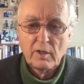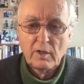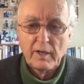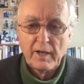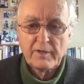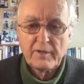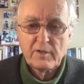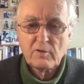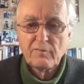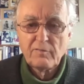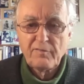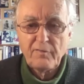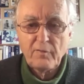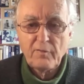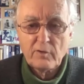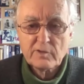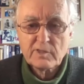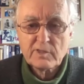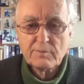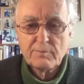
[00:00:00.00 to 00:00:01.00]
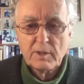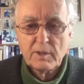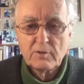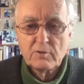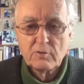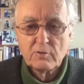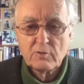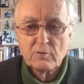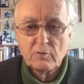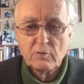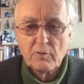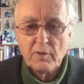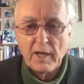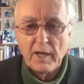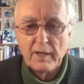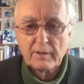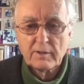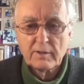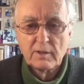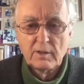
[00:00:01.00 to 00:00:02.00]
and you force me to do
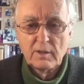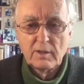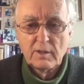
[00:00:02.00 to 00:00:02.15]
that,